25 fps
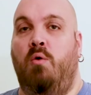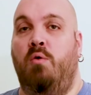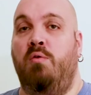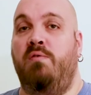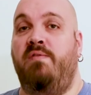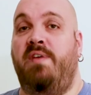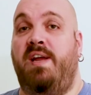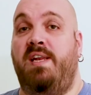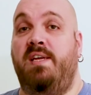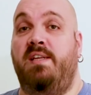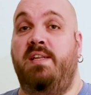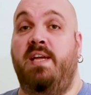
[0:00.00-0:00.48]
All
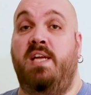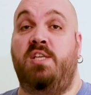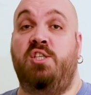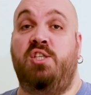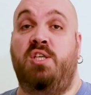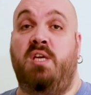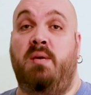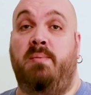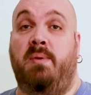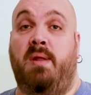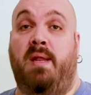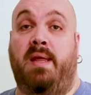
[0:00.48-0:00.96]
valid
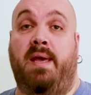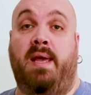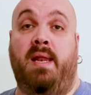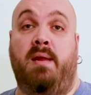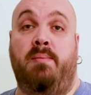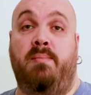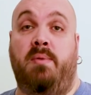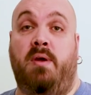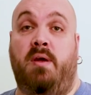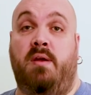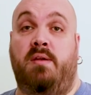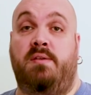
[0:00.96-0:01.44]
HTML
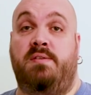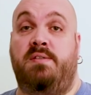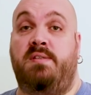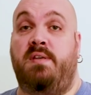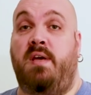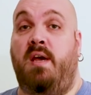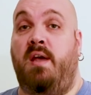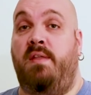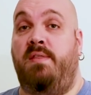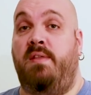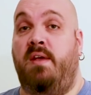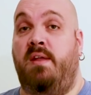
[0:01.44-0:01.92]
elements
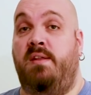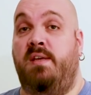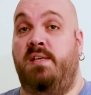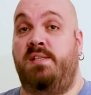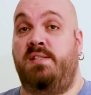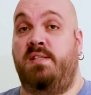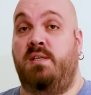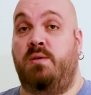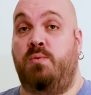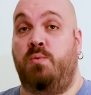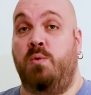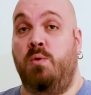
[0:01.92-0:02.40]
and their
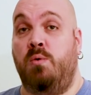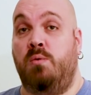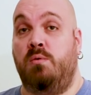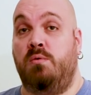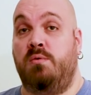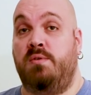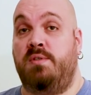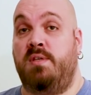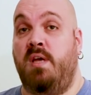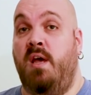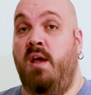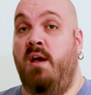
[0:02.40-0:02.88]
nesting
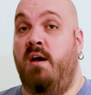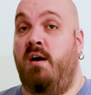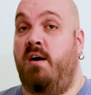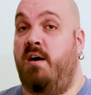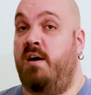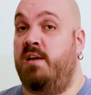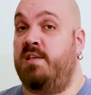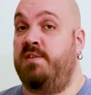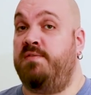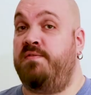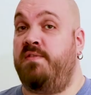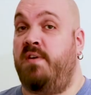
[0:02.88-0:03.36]
rules
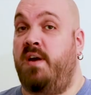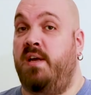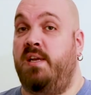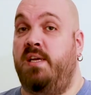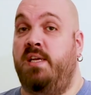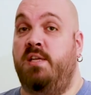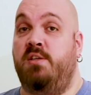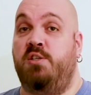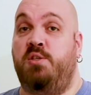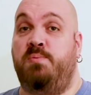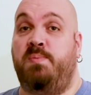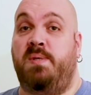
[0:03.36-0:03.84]
are defined
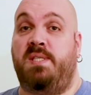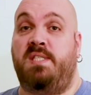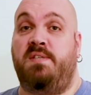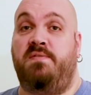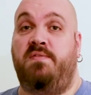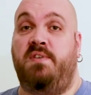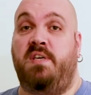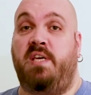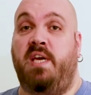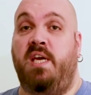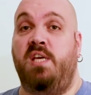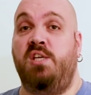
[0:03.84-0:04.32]
in a
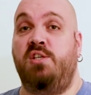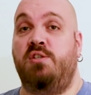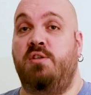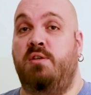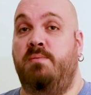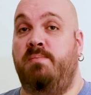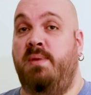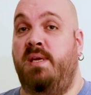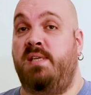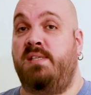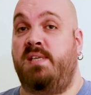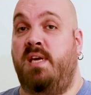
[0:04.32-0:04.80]

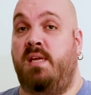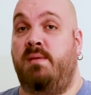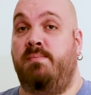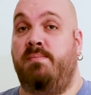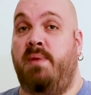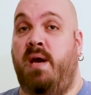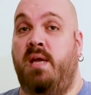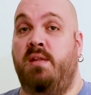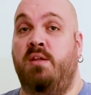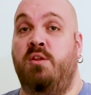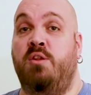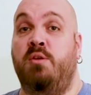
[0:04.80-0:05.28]
specification maintained
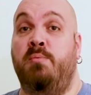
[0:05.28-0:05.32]
by the